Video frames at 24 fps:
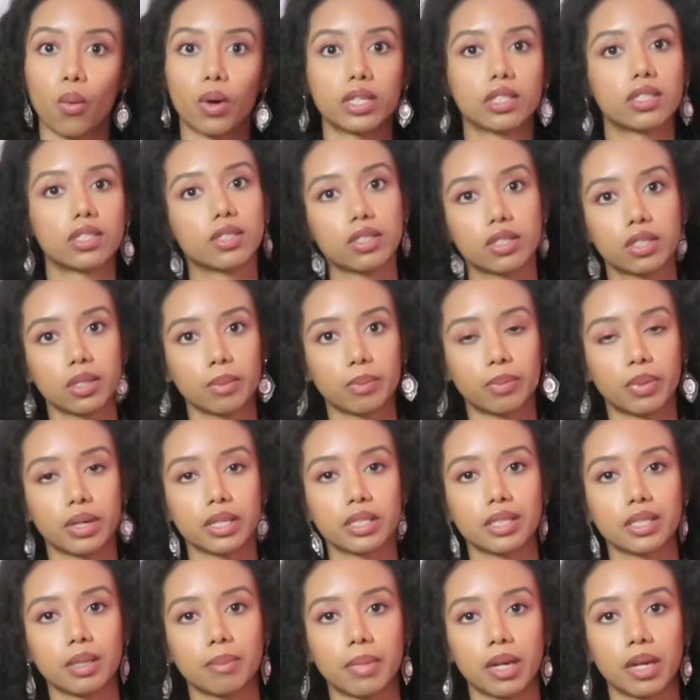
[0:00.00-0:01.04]
was to
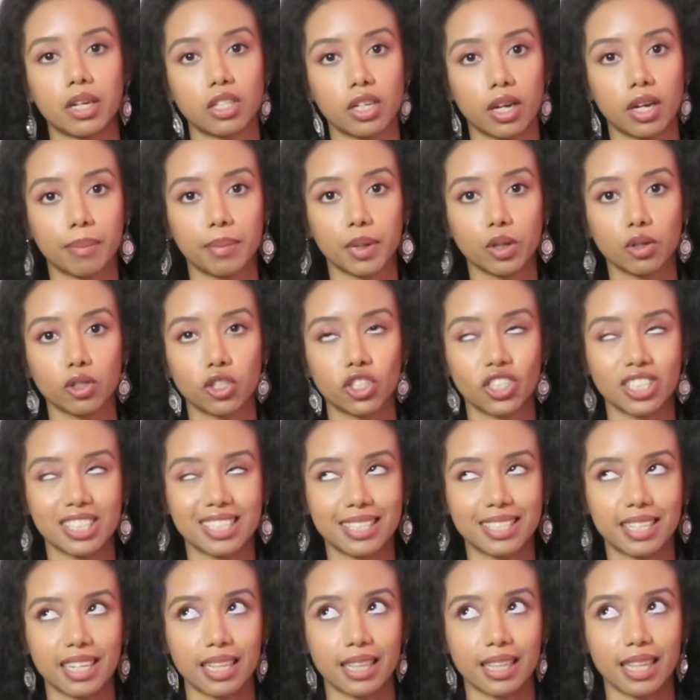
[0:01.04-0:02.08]
suppressing my
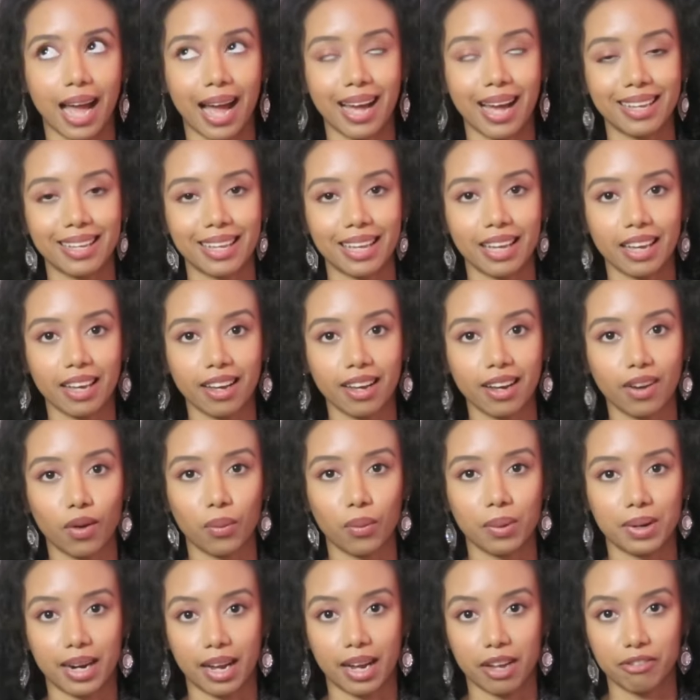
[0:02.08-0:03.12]
emotion denying
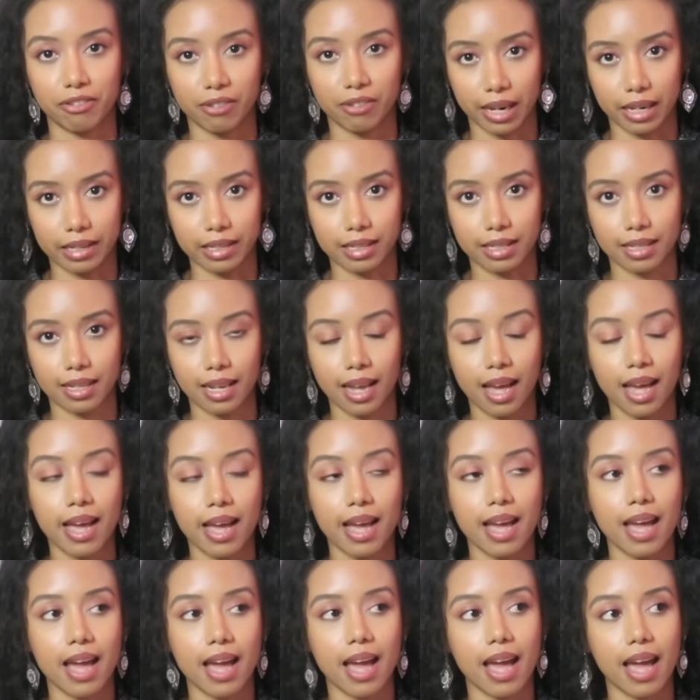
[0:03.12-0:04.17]
what I felt
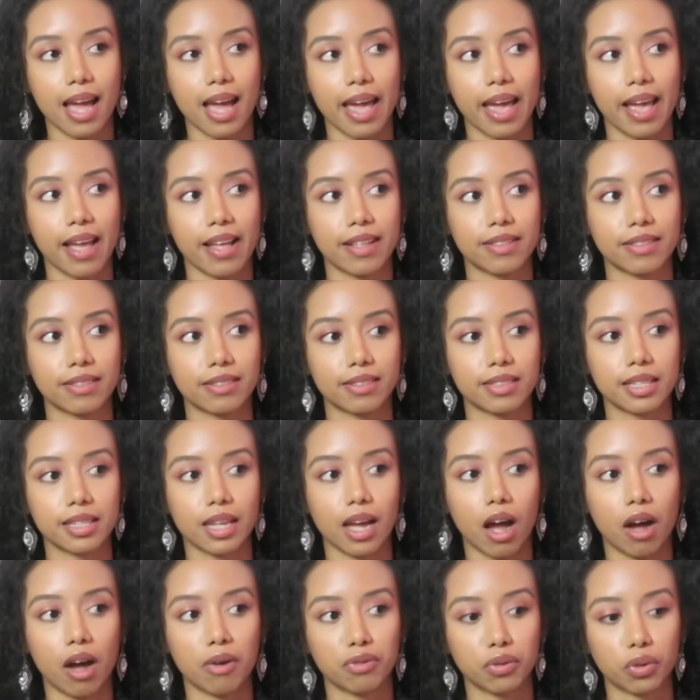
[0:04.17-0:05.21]
and
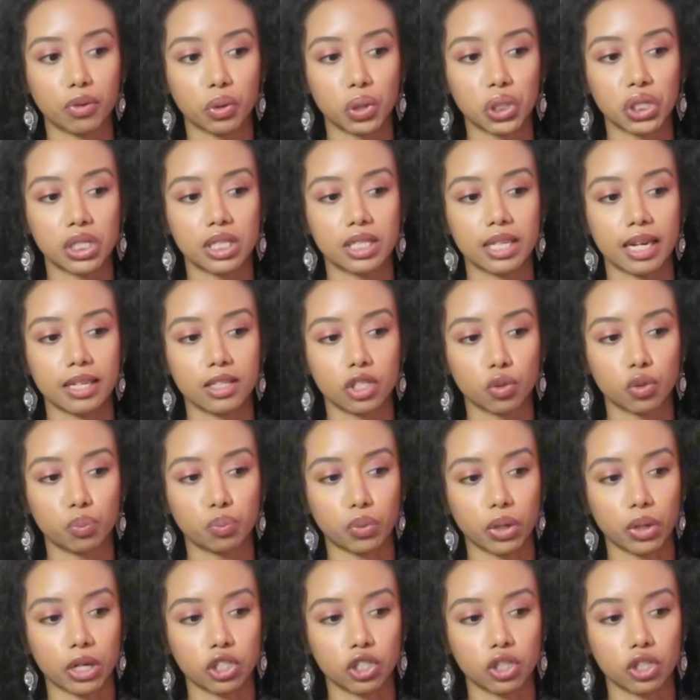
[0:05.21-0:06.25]
of course that
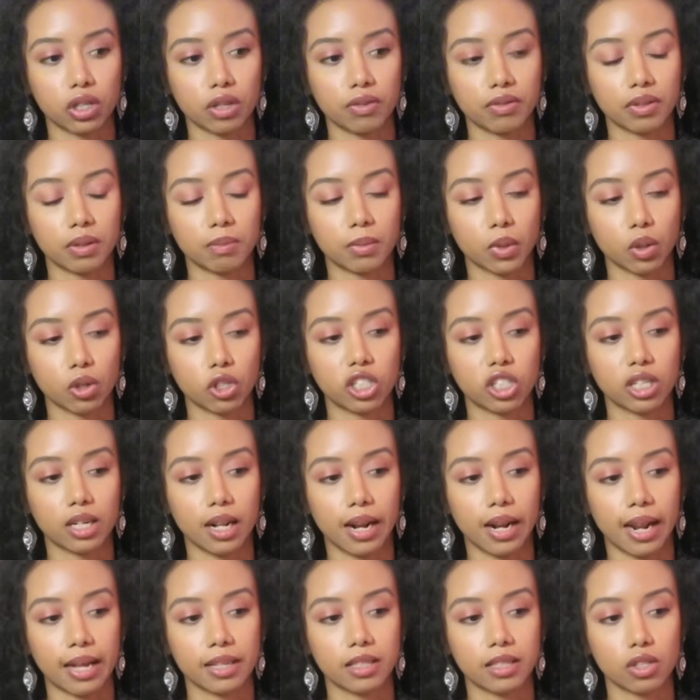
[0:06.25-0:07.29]
suppression of
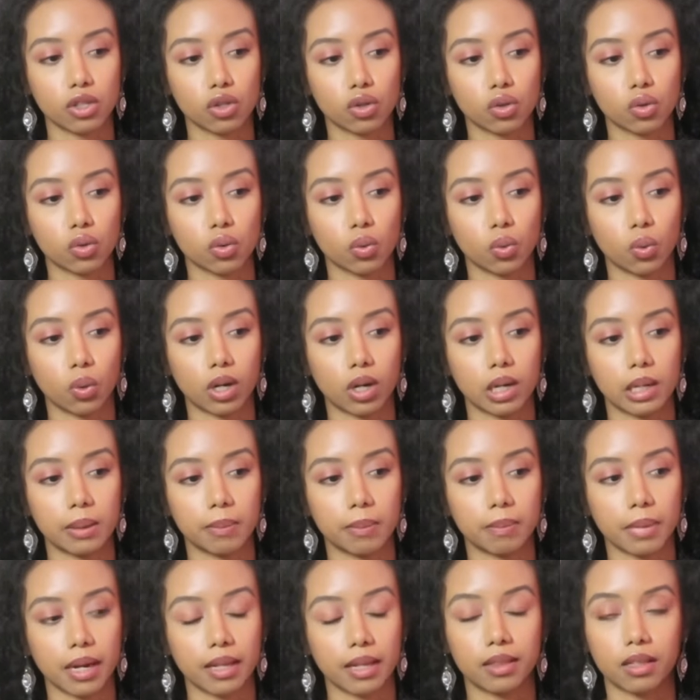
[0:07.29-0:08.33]
emotion led to
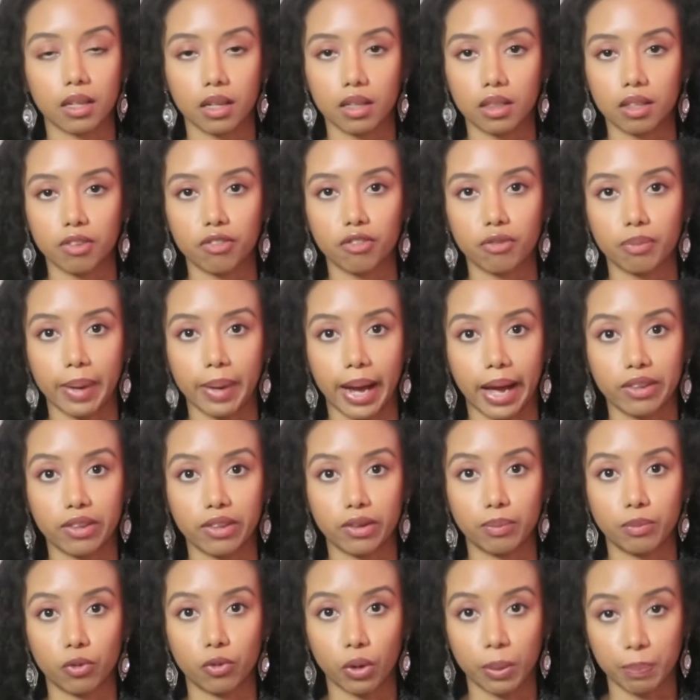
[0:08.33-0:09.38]
um, addictive
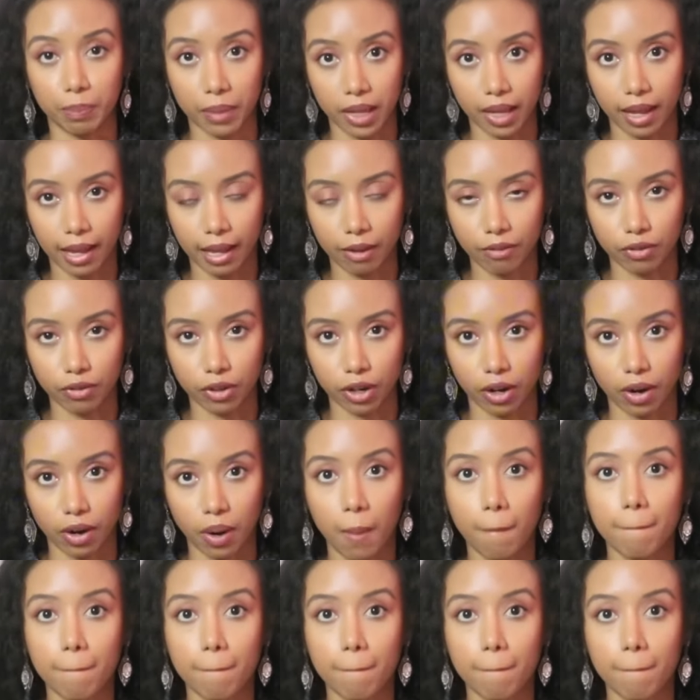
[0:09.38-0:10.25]
pattern with behavior